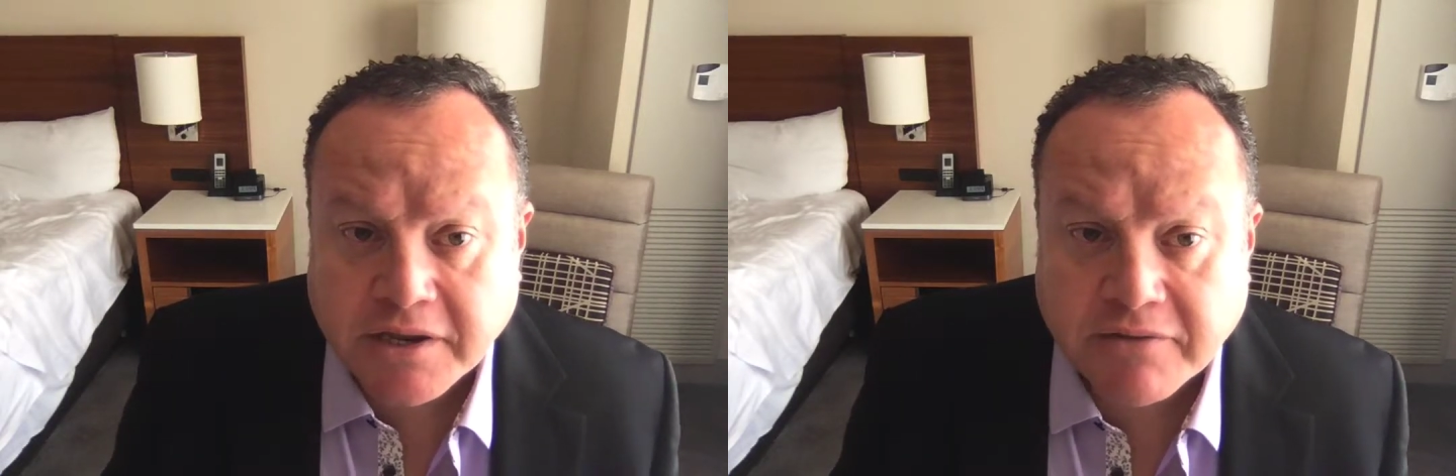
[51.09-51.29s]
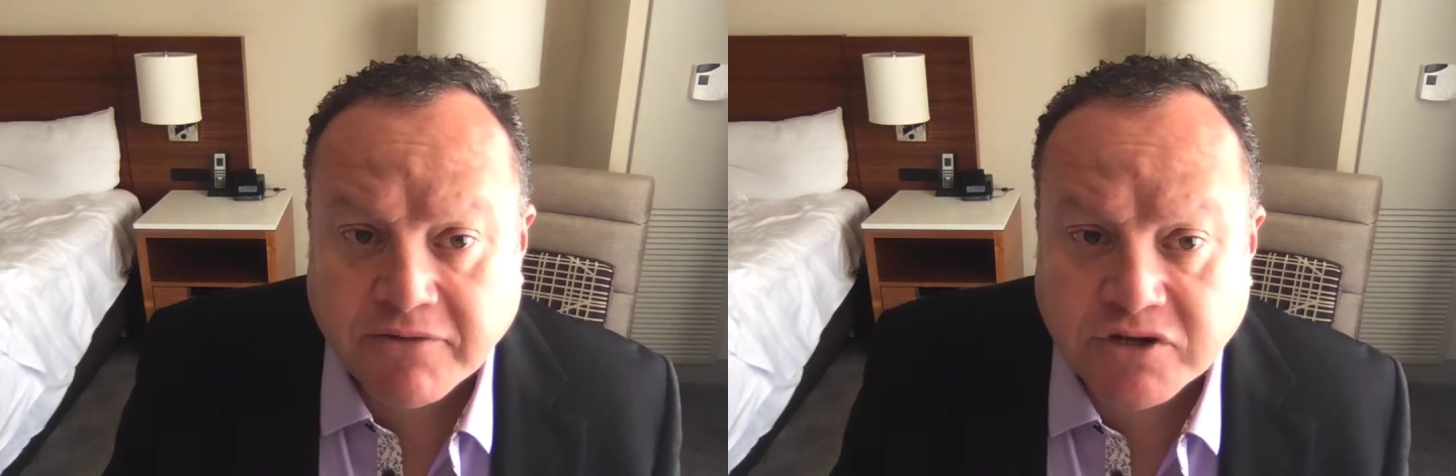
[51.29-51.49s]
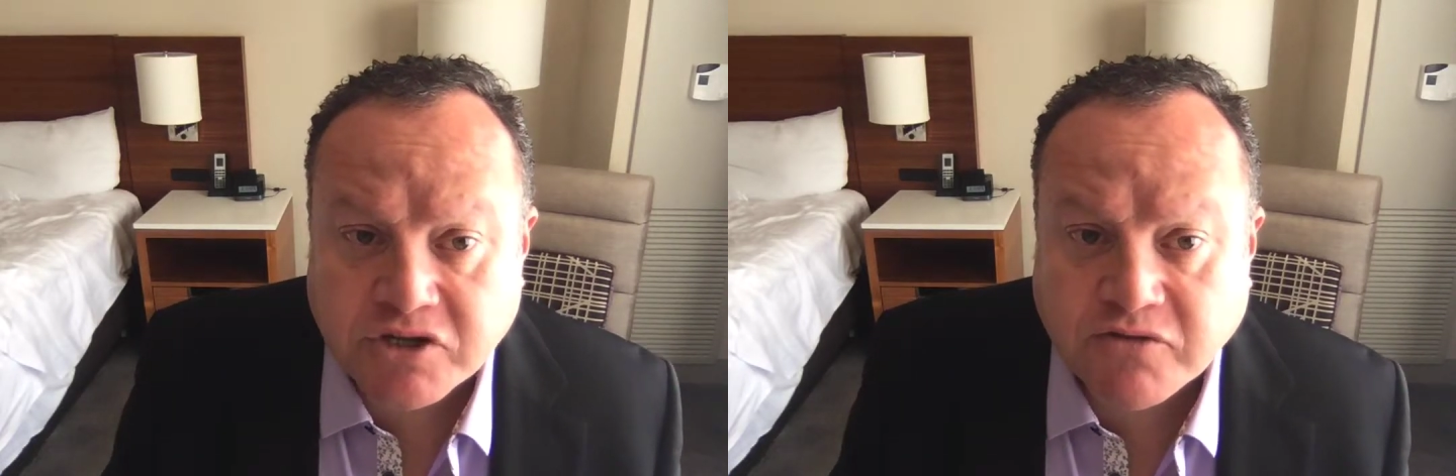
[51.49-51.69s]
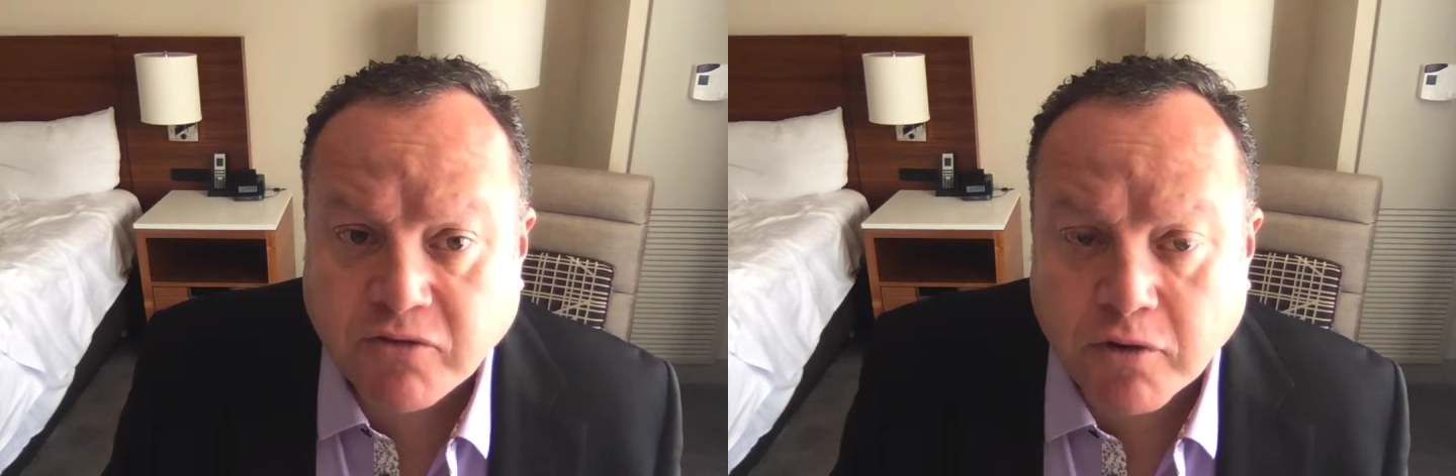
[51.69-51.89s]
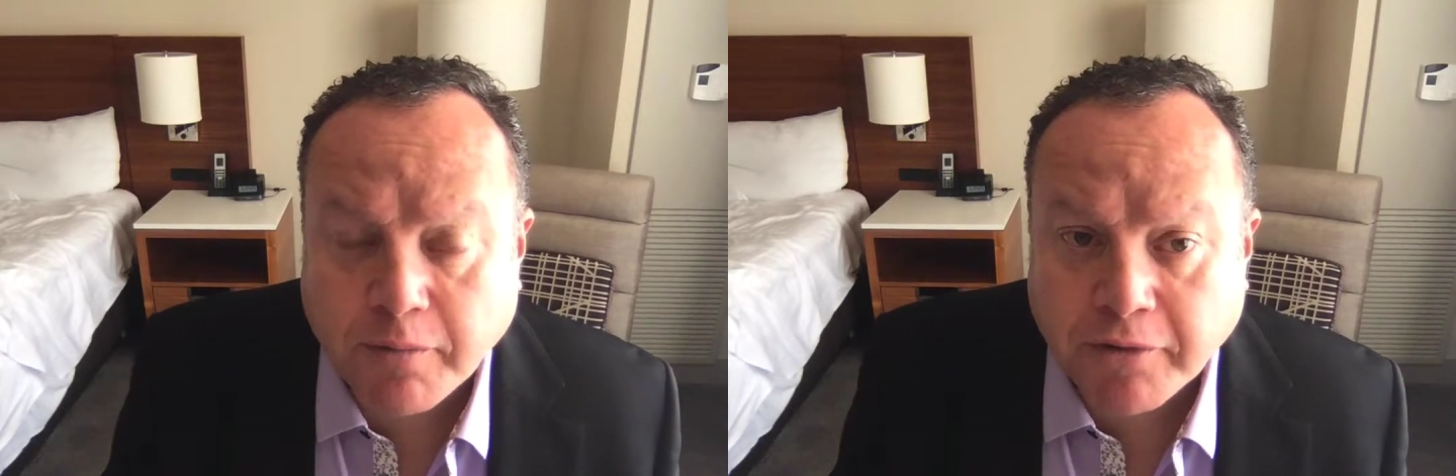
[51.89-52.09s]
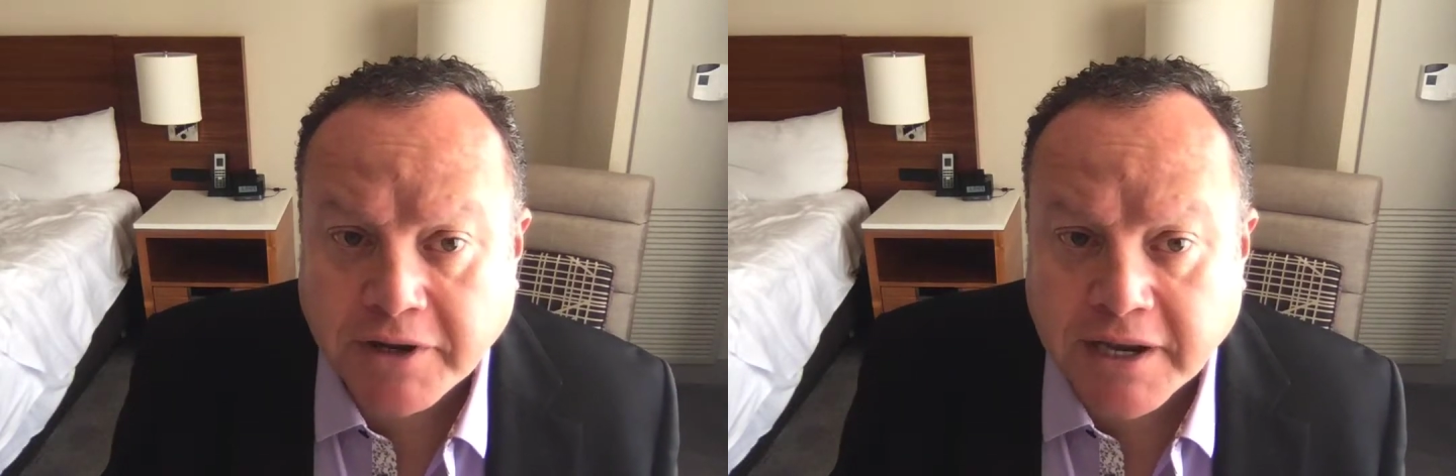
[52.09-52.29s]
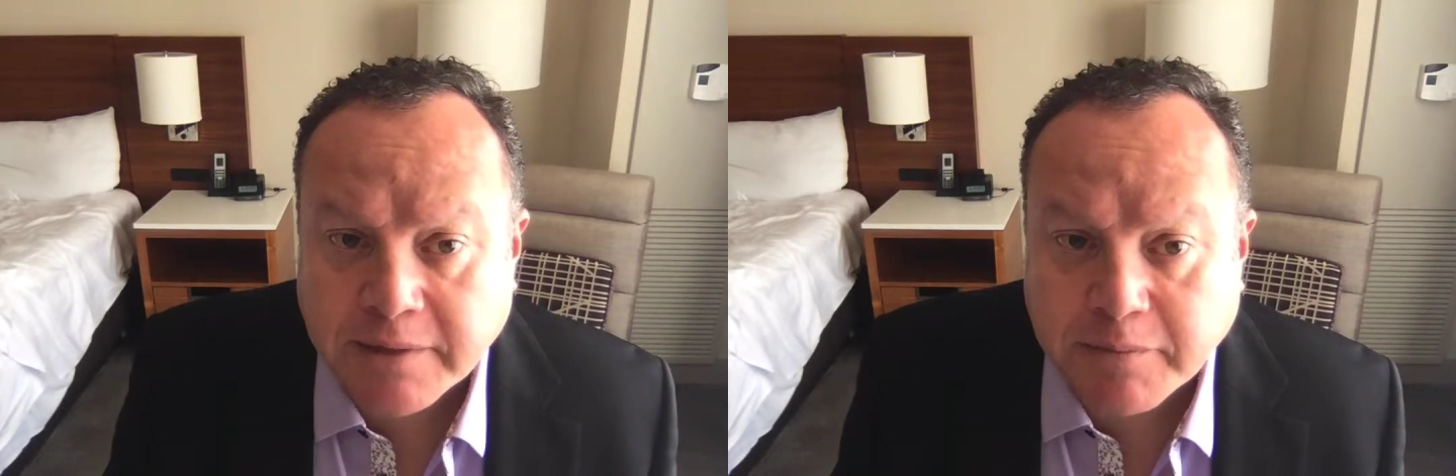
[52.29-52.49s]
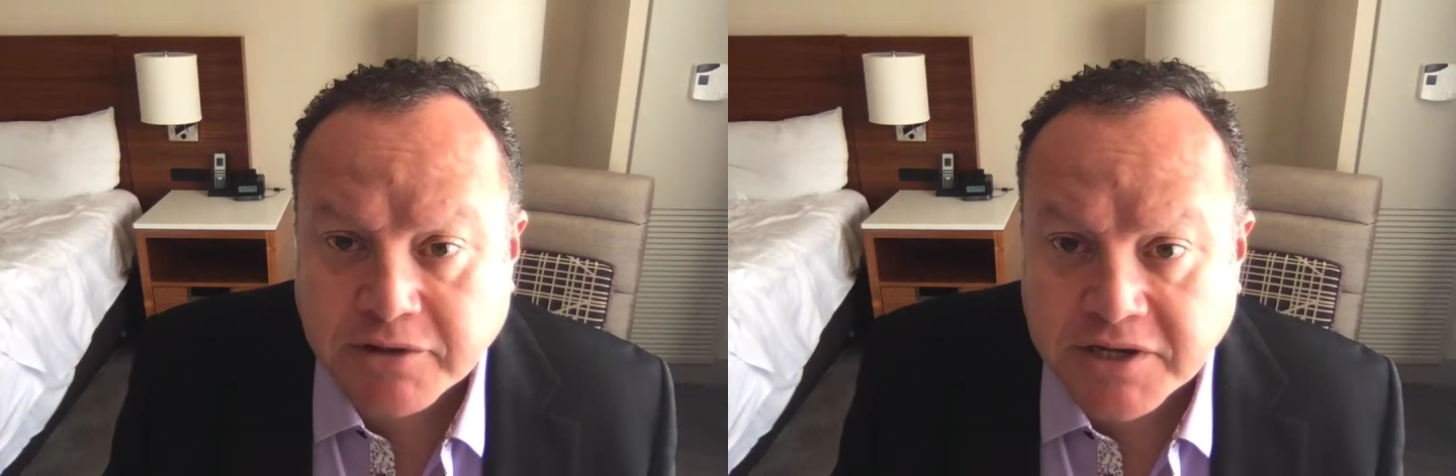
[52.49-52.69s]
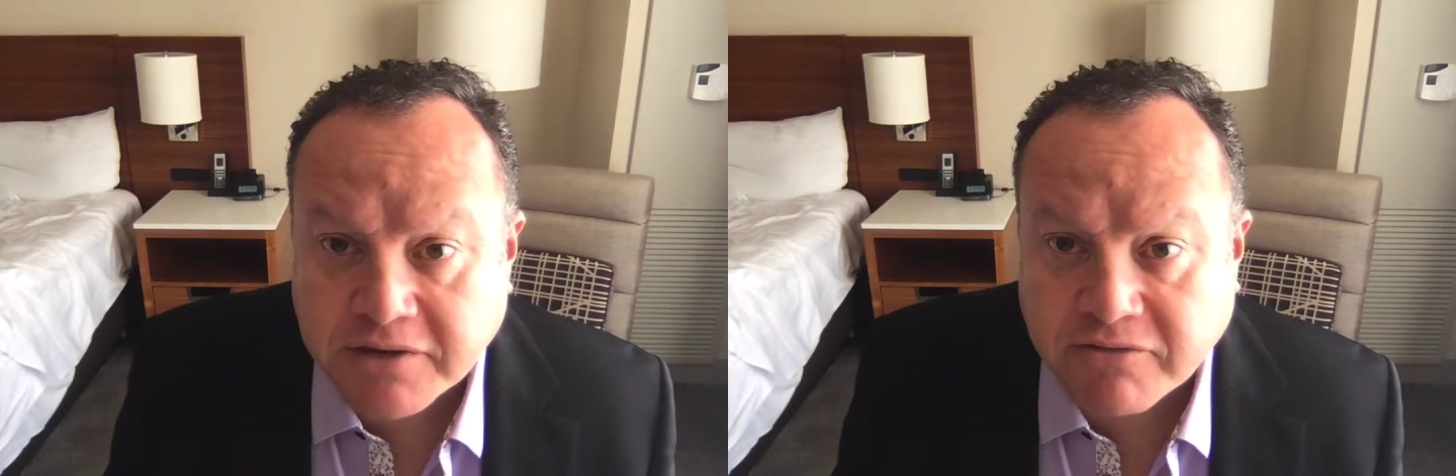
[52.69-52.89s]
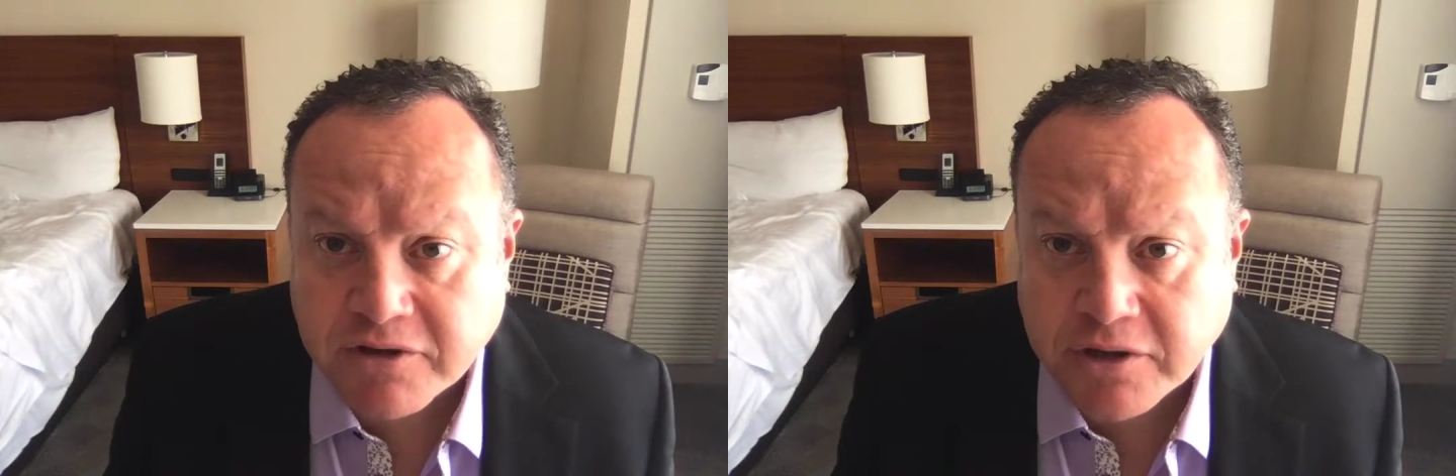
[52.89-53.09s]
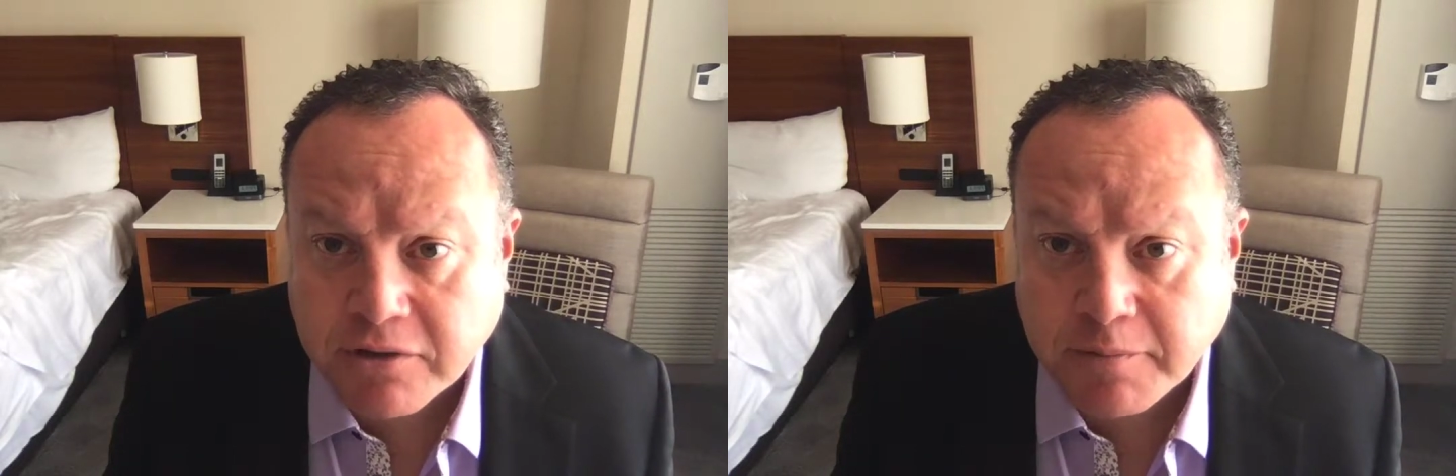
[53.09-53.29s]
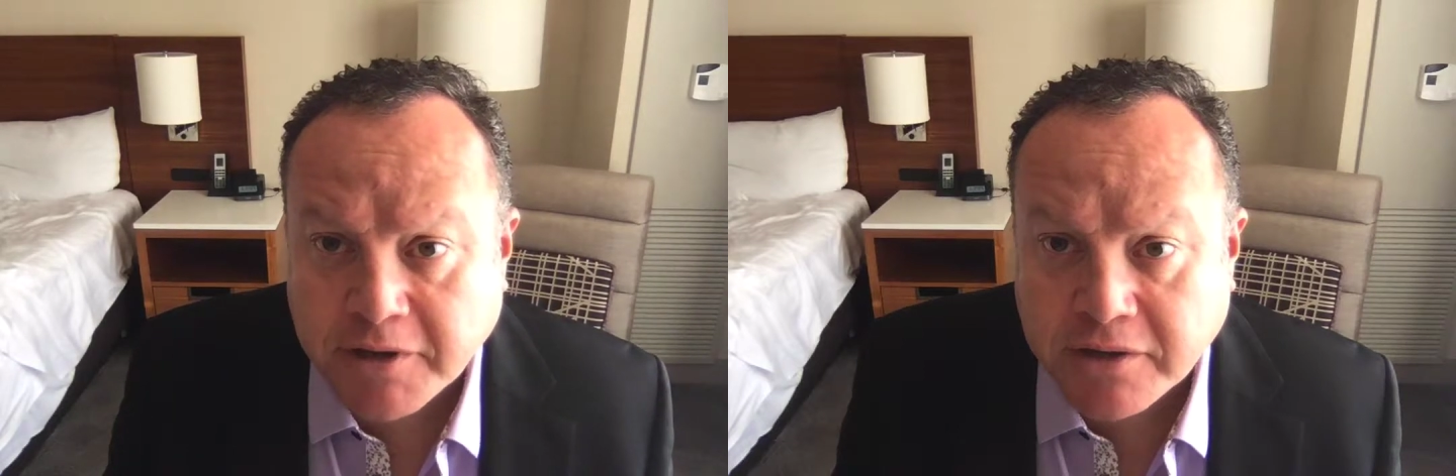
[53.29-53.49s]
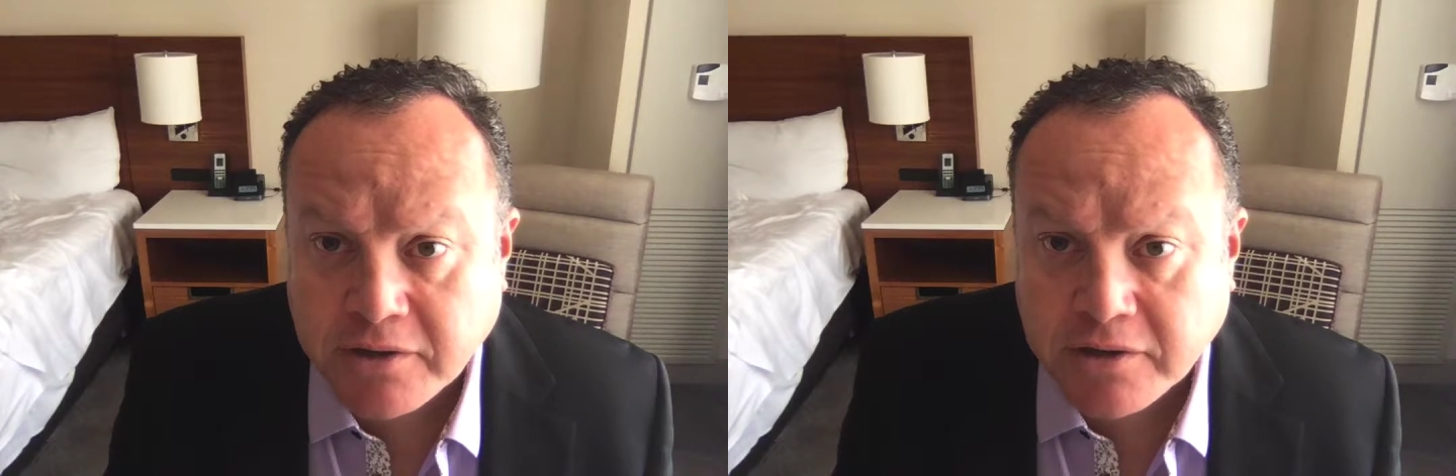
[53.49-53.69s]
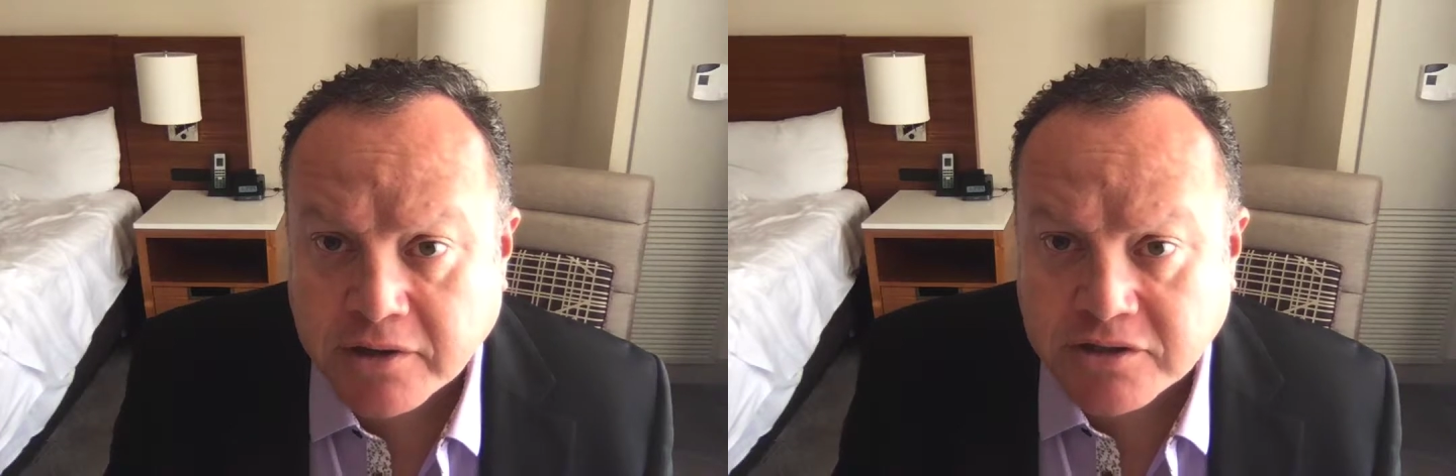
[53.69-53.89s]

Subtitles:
versus 4.9% for the European Union.